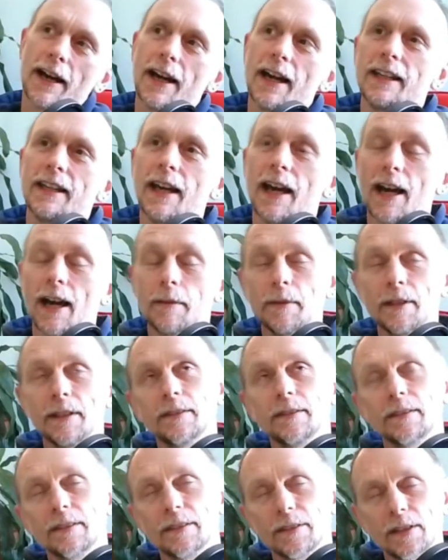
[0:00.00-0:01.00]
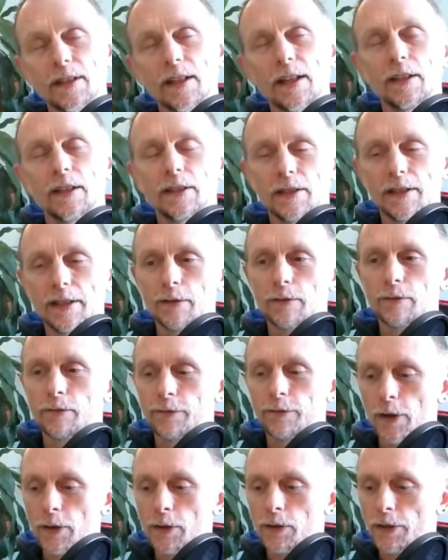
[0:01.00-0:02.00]
yeah, I mean, little
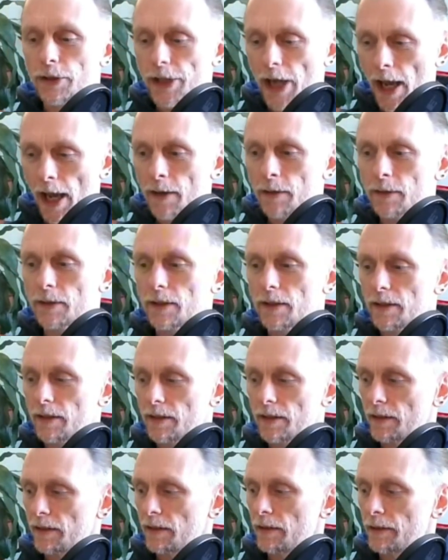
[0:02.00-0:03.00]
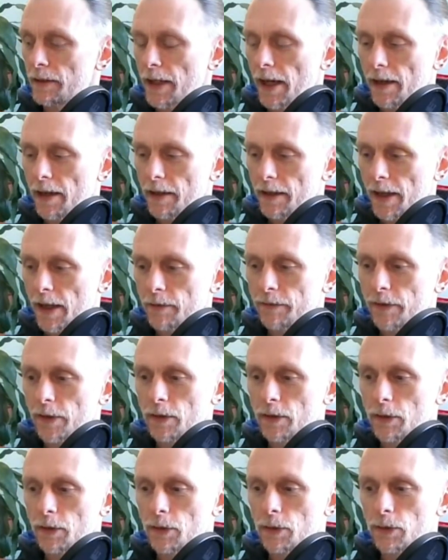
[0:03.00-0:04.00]
vocal shouts or gang
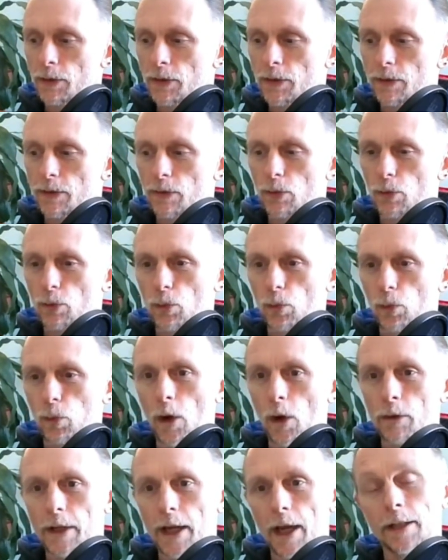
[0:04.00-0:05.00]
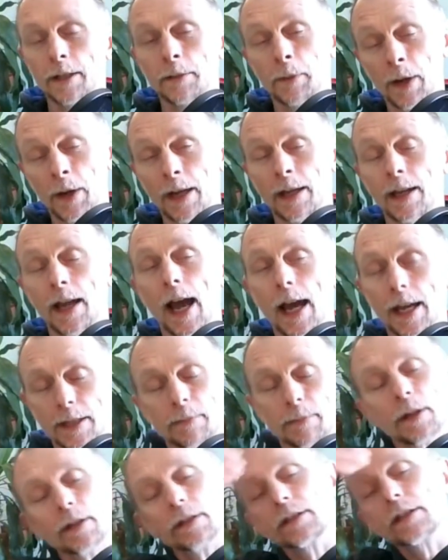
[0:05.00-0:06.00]
vocals won't get in the way as much